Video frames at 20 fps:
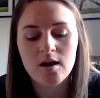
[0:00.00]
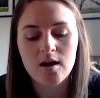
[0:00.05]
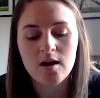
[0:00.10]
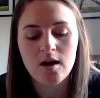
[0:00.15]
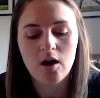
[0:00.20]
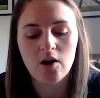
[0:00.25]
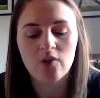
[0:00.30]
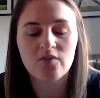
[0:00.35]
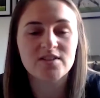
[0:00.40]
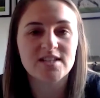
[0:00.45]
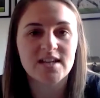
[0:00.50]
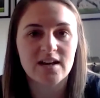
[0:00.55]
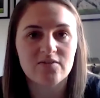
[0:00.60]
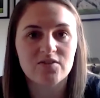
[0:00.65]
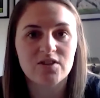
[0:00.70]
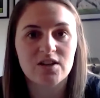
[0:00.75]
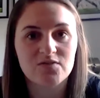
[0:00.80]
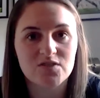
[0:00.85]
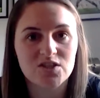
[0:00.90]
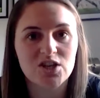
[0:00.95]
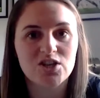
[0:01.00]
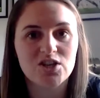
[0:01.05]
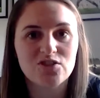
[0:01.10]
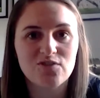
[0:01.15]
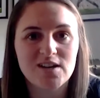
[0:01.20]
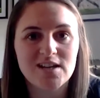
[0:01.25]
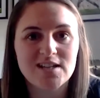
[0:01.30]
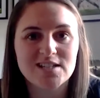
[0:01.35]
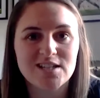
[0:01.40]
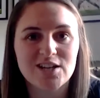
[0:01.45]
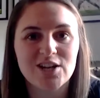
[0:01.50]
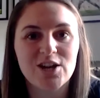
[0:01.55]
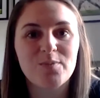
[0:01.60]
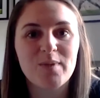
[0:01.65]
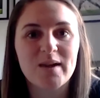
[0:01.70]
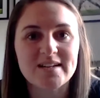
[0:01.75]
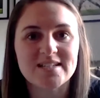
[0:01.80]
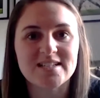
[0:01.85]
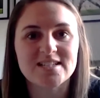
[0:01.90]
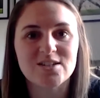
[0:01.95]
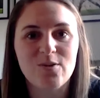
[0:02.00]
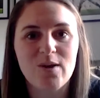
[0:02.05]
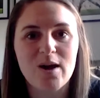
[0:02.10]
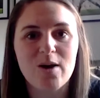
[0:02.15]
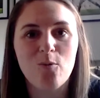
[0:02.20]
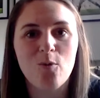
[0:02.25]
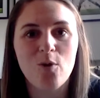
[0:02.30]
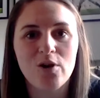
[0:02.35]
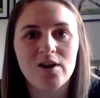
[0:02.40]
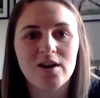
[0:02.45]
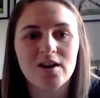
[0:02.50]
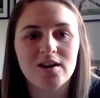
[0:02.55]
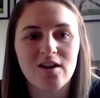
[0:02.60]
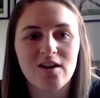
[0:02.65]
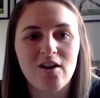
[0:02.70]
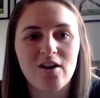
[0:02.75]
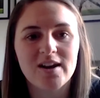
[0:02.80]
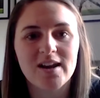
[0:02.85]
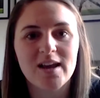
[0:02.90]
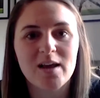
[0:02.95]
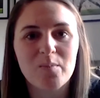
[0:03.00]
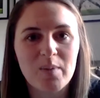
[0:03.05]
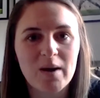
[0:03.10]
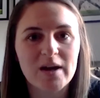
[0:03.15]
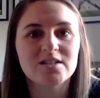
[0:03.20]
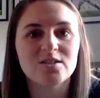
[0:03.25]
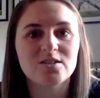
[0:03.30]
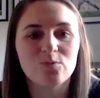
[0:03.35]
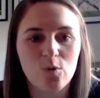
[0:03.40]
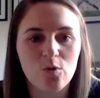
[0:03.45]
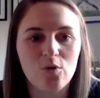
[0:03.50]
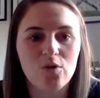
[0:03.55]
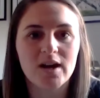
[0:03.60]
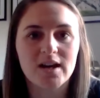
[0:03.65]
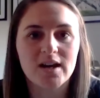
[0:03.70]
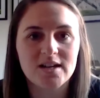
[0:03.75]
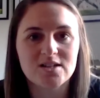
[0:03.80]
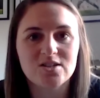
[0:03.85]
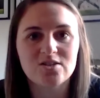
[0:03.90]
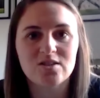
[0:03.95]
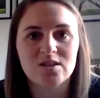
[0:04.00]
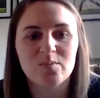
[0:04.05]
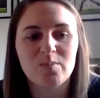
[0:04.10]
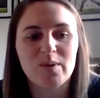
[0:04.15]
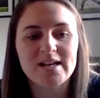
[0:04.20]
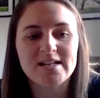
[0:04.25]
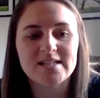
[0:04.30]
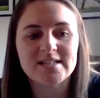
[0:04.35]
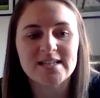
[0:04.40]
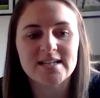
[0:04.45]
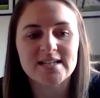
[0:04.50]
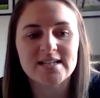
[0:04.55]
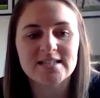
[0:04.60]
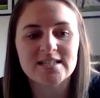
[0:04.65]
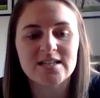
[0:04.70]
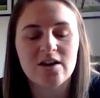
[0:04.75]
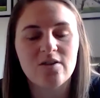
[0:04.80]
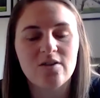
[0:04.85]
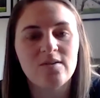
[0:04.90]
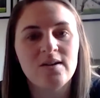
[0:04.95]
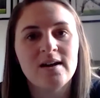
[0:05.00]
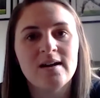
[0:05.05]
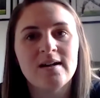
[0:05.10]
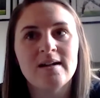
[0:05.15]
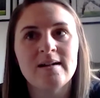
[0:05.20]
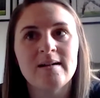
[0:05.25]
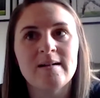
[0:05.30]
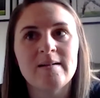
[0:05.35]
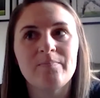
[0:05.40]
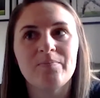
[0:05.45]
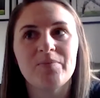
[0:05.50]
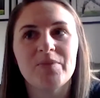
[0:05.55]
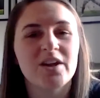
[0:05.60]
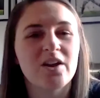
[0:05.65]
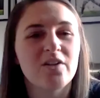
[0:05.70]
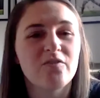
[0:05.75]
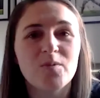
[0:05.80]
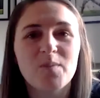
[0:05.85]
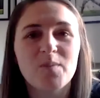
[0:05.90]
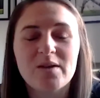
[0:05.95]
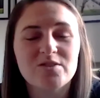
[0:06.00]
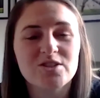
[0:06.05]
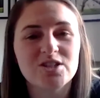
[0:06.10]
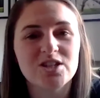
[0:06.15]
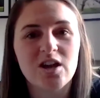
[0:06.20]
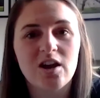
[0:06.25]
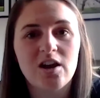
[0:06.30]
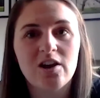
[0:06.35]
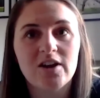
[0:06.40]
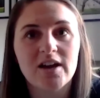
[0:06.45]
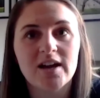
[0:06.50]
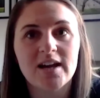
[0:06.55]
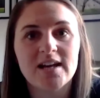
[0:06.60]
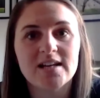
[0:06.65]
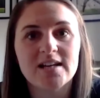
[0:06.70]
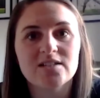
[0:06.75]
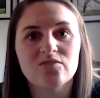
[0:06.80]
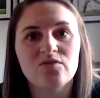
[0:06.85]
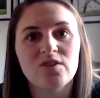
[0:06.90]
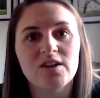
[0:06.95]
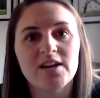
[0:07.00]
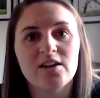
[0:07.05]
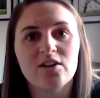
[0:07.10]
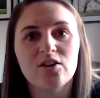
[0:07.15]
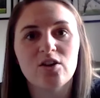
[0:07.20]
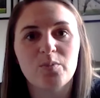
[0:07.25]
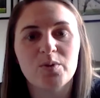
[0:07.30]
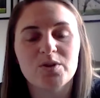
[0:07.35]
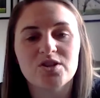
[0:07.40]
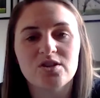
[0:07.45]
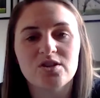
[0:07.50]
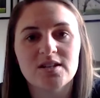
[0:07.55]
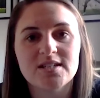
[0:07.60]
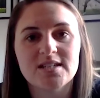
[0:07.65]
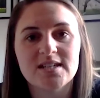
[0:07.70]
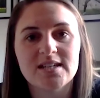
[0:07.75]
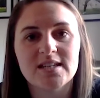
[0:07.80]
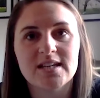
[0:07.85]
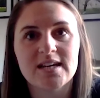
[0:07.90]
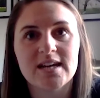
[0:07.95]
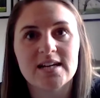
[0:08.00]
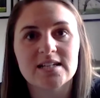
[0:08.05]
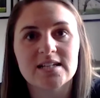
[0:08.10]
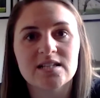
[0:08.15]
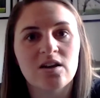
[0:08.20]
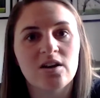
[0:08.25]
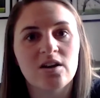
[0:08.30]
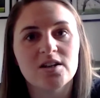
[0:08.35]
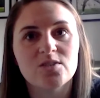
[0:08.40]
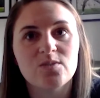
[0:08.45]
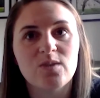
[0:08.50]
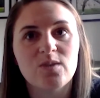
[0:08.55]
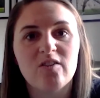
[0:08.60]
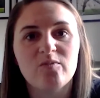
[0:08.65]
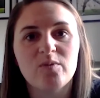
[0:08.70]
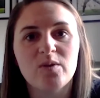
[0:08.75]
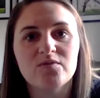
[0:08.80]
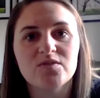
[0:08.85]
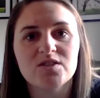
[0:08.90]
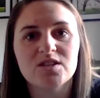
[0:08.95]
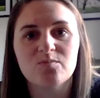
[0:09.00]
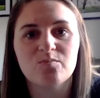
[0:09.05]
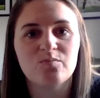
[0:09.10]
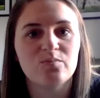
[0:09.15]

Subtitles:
Obviously after I have surgery, it's going to go back to square one and kind of get back to walking and doing the basics. So, for me, I'm just kind of looking at it as a really good opportunity in the next 9, 12 months to,